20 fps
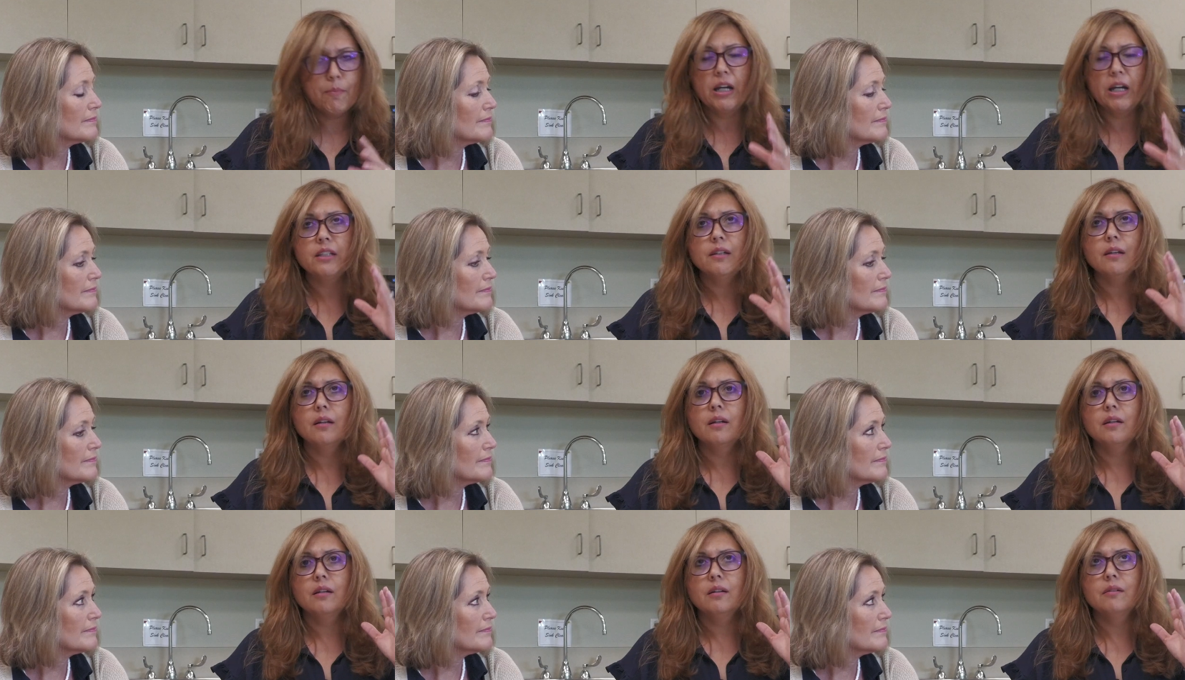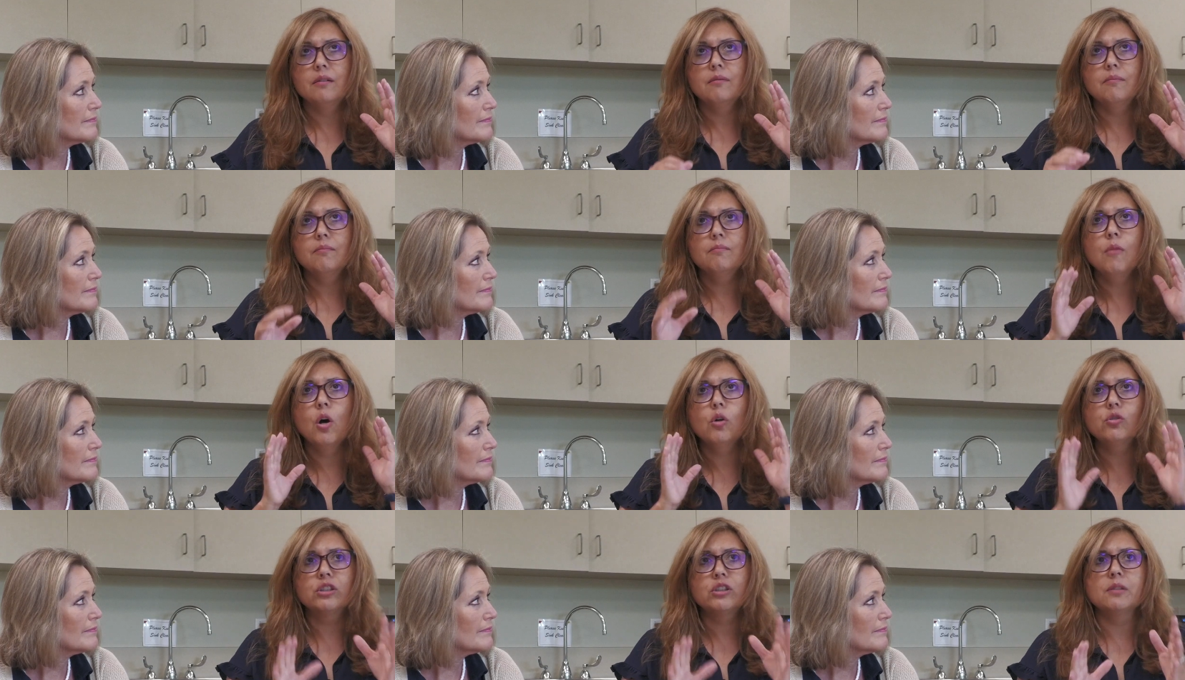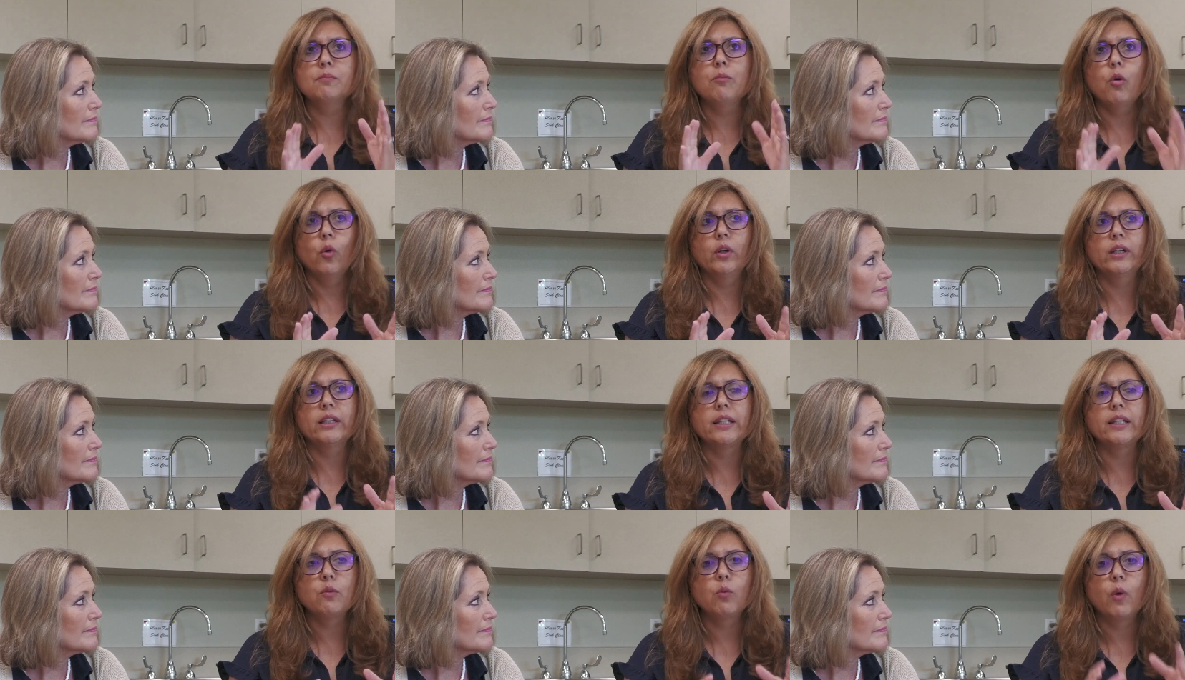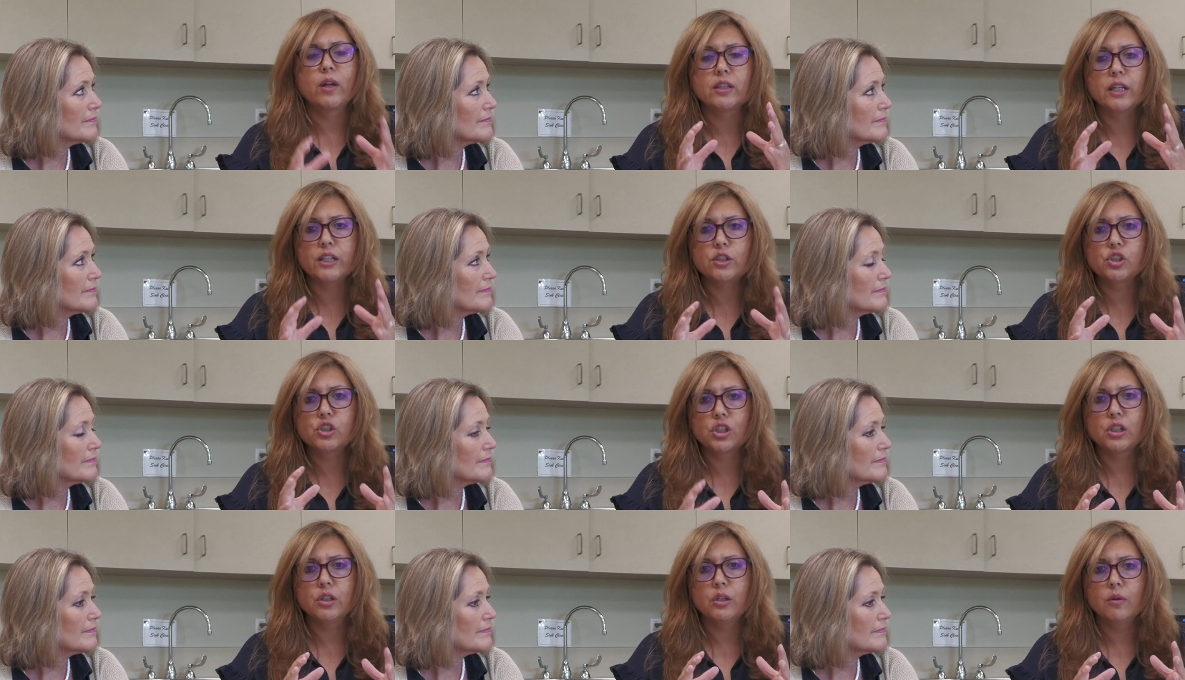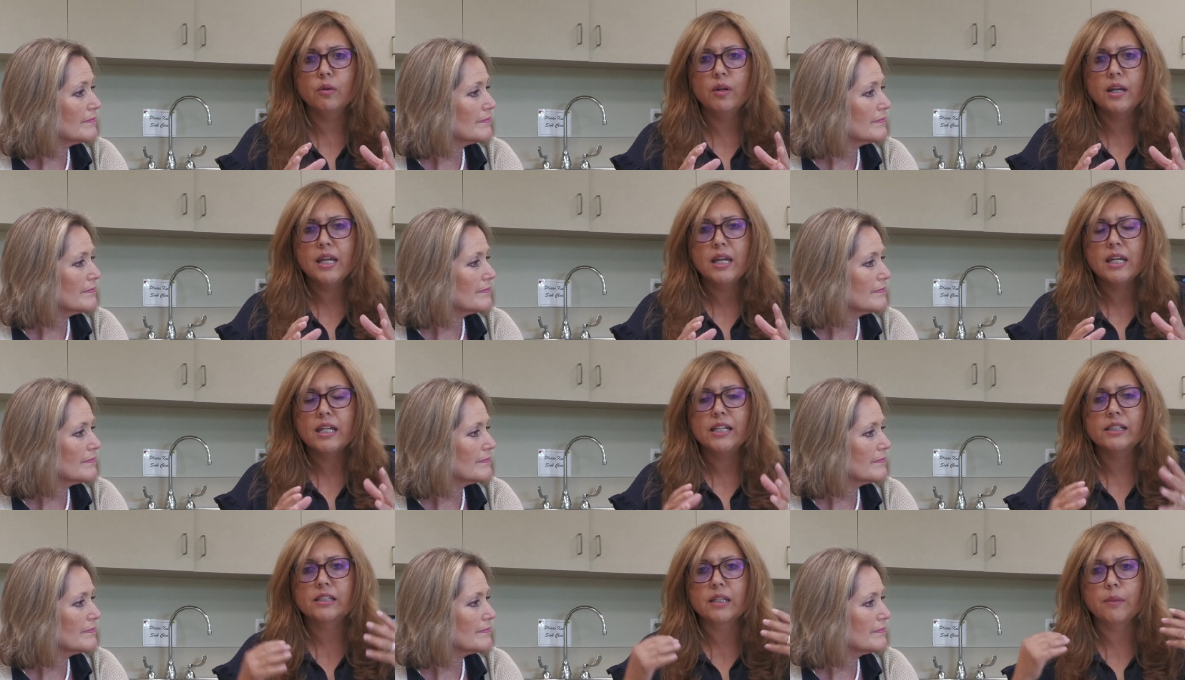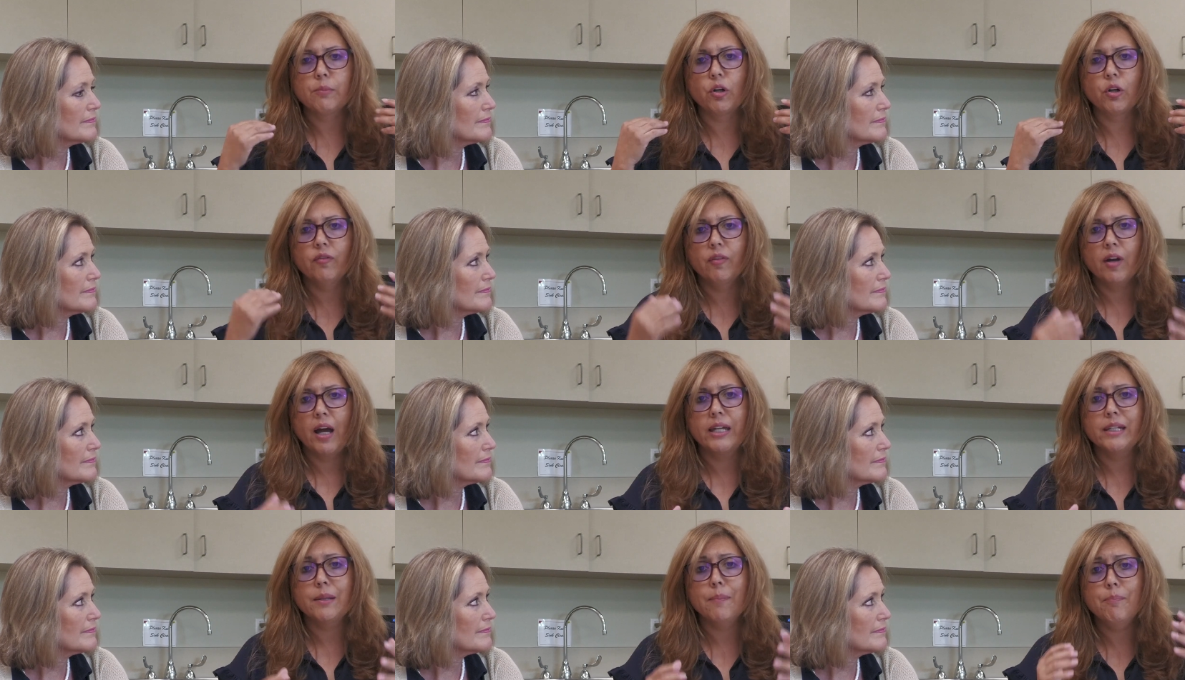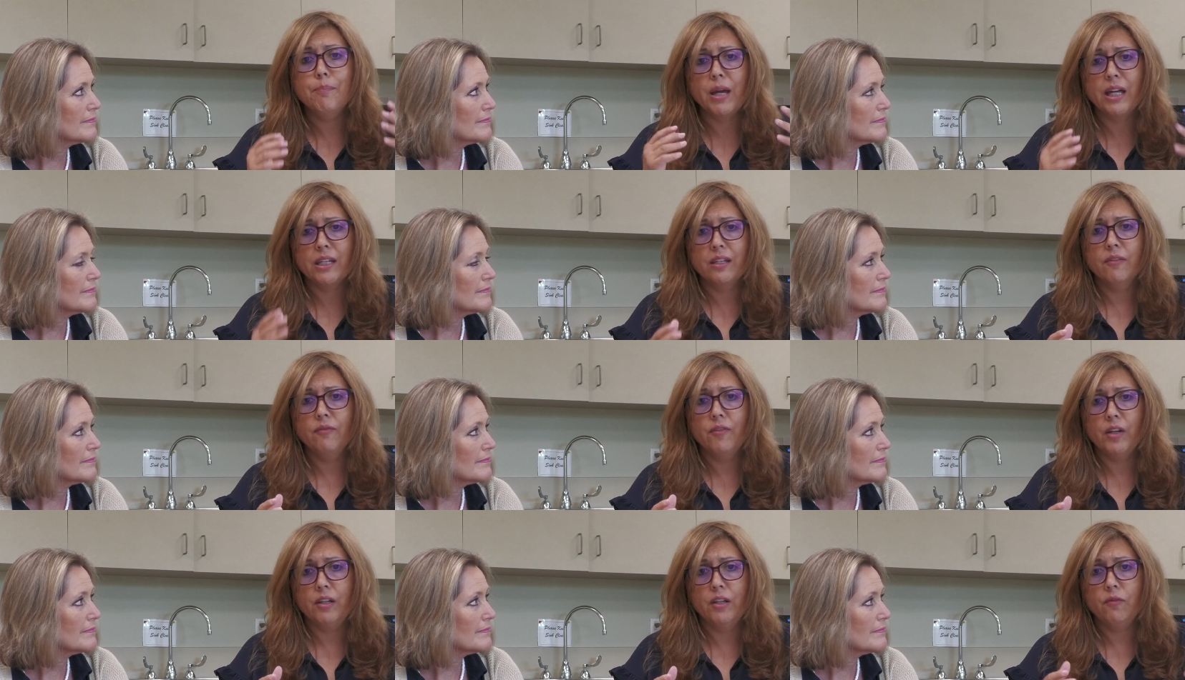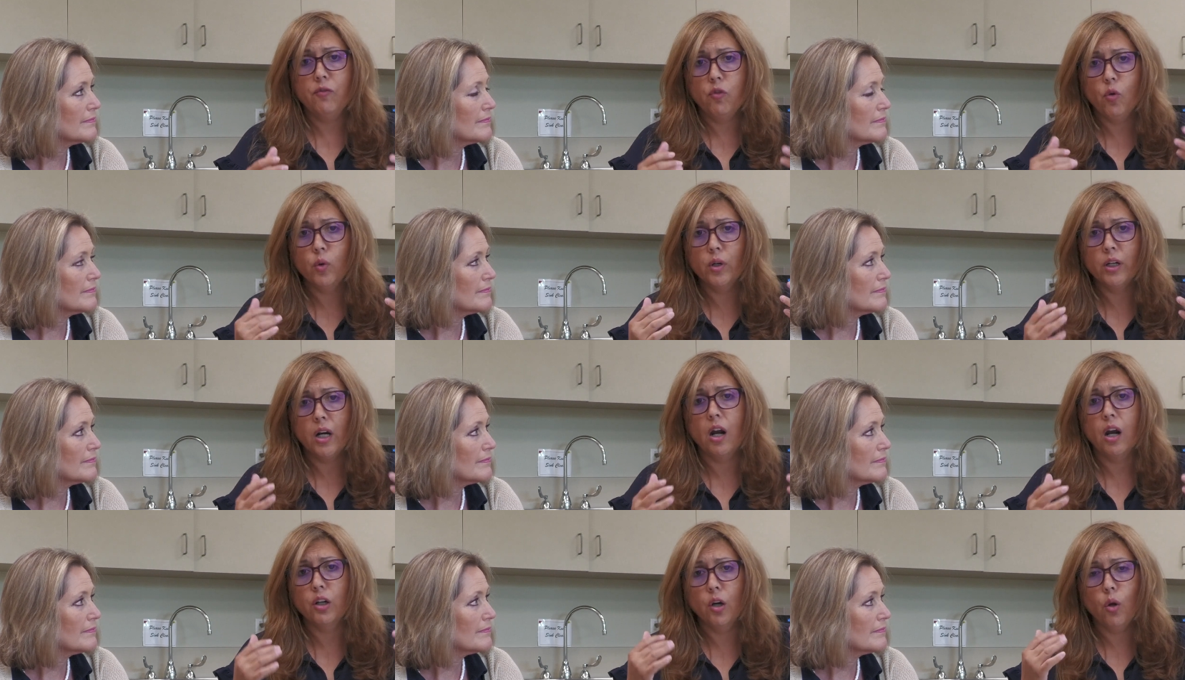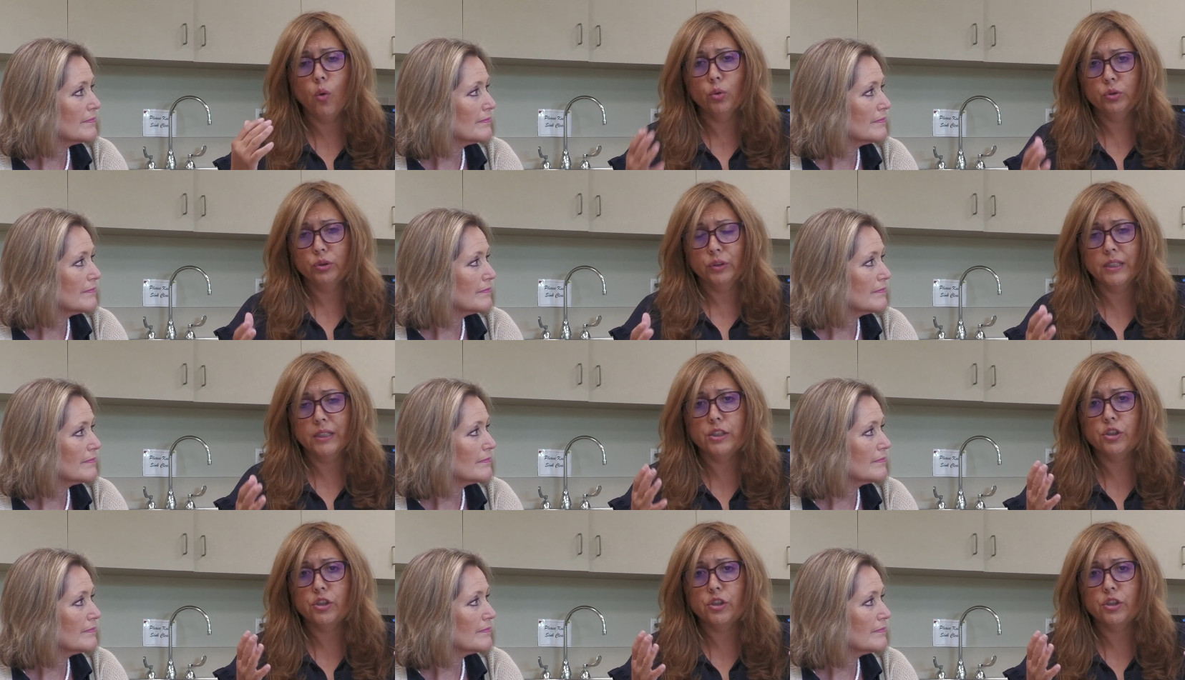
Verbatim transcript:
Speaker 1: But most importantly, what they do is they provide a benefit for our older